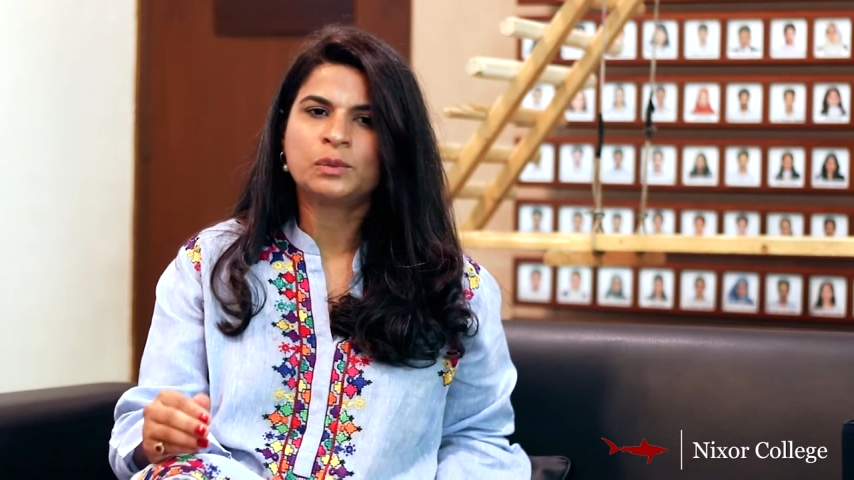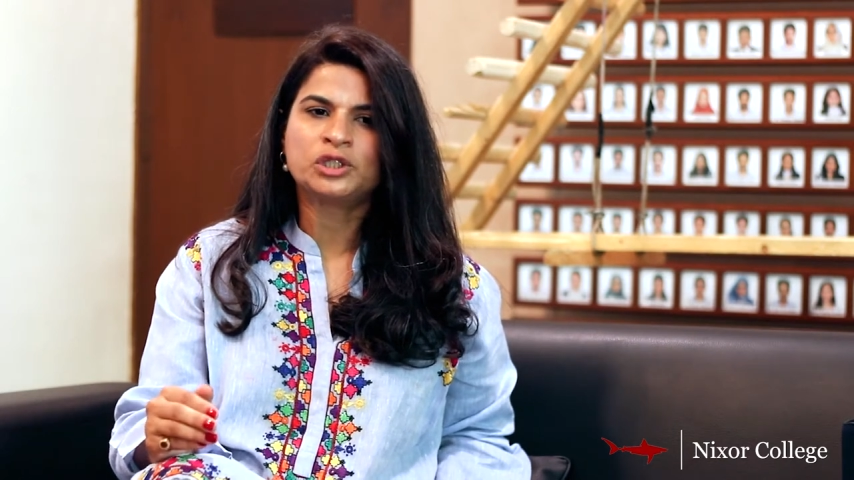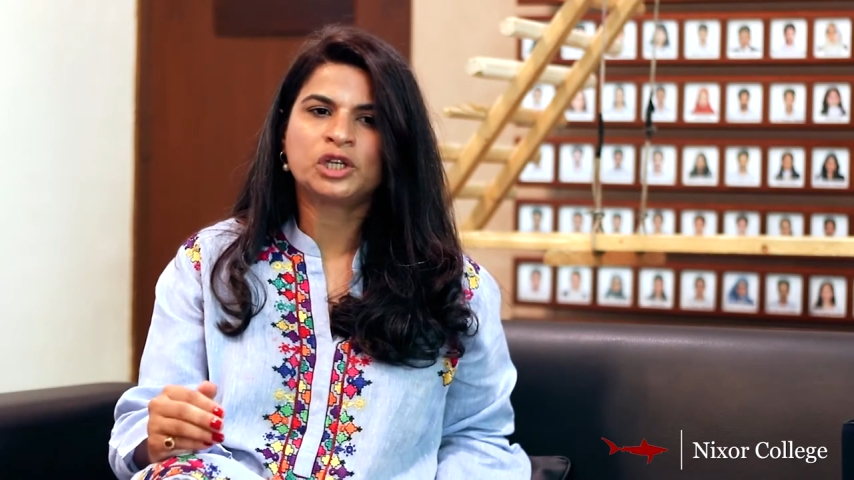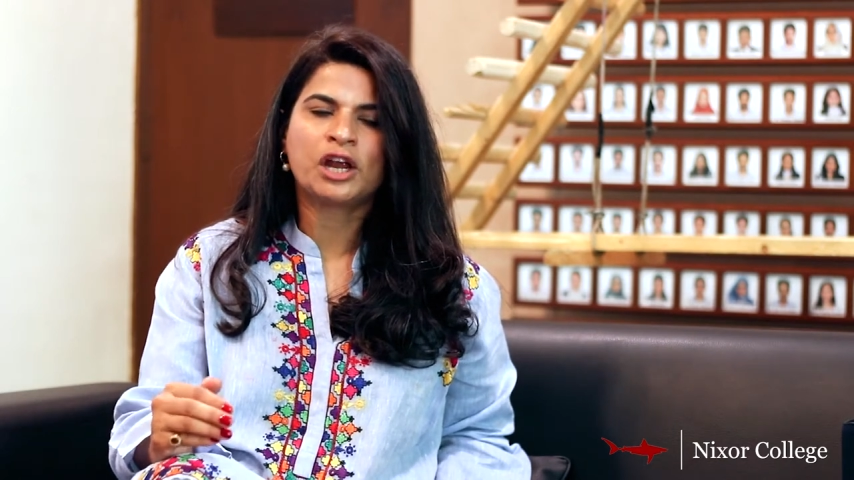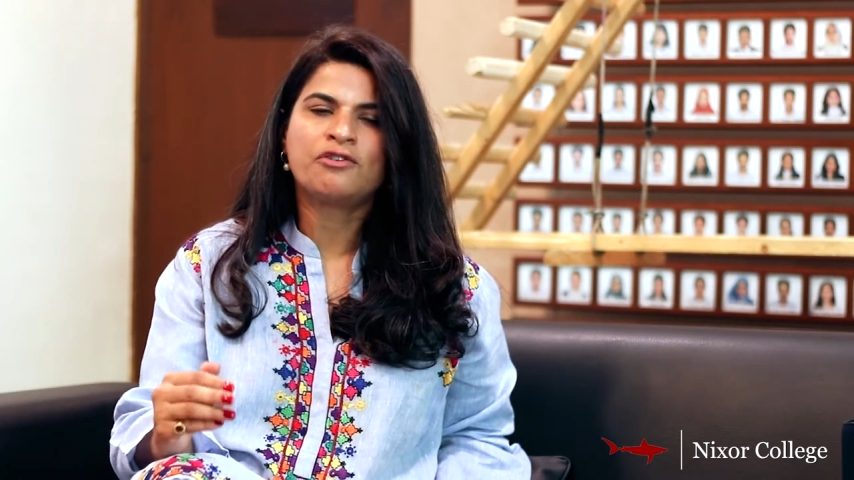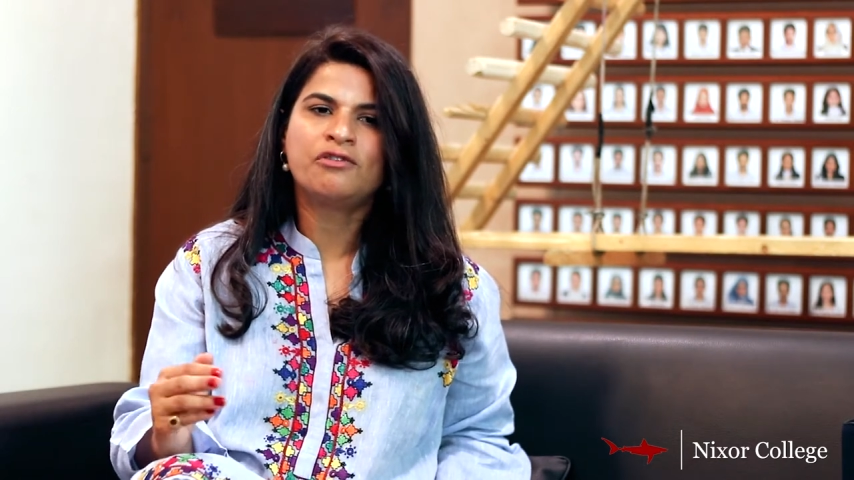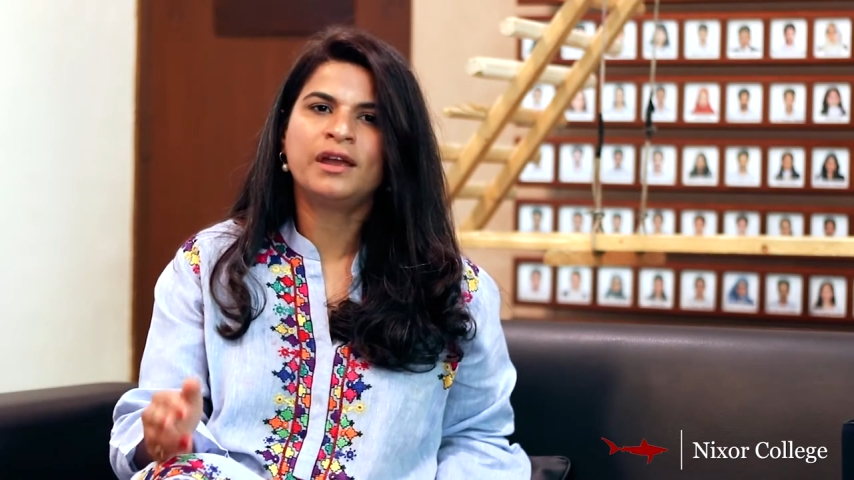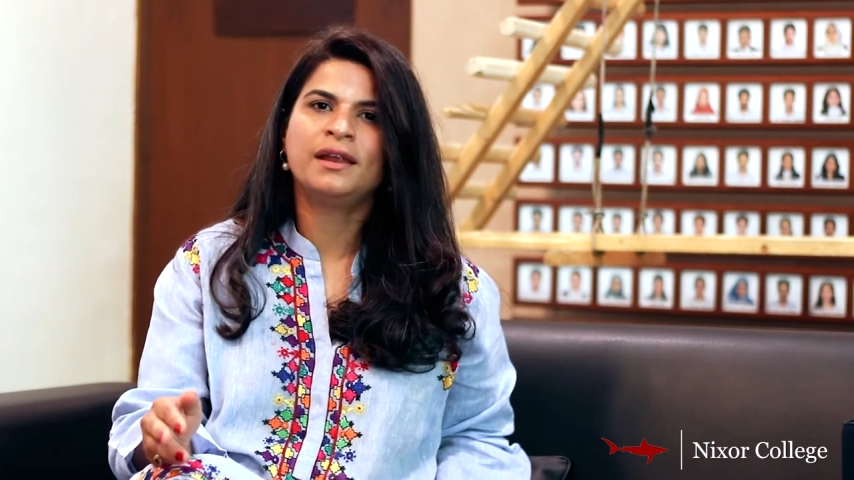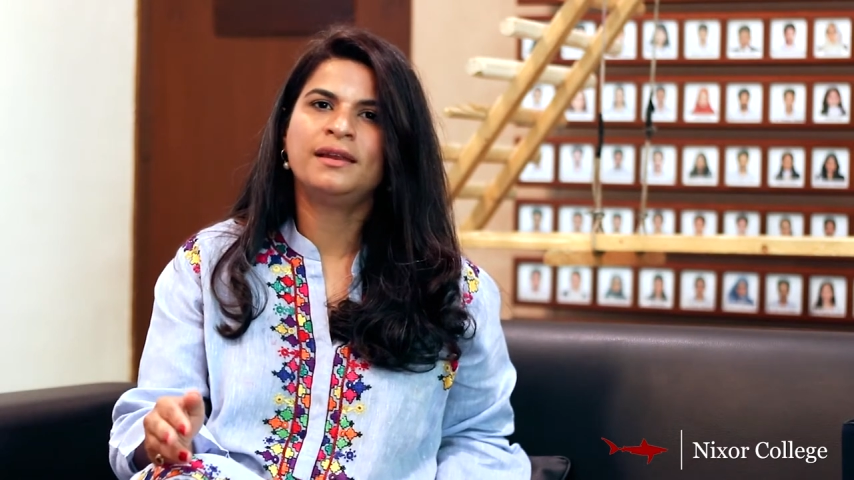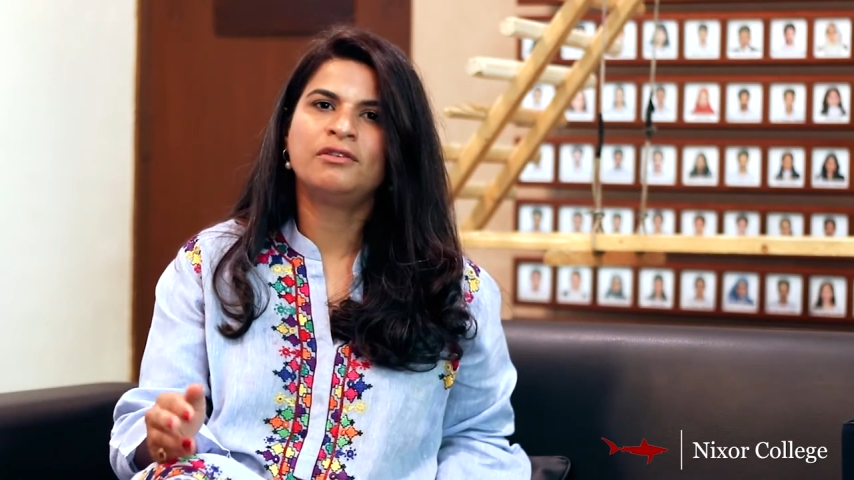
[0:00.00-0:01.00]
which I
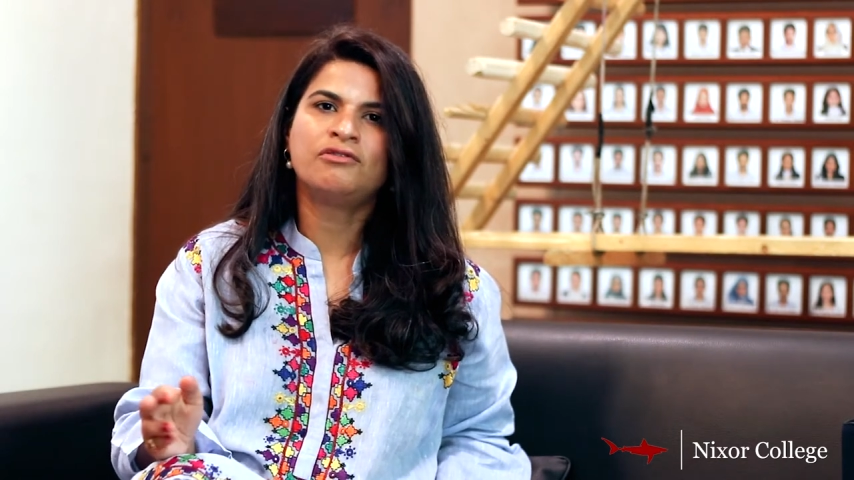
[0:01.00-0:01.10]
really,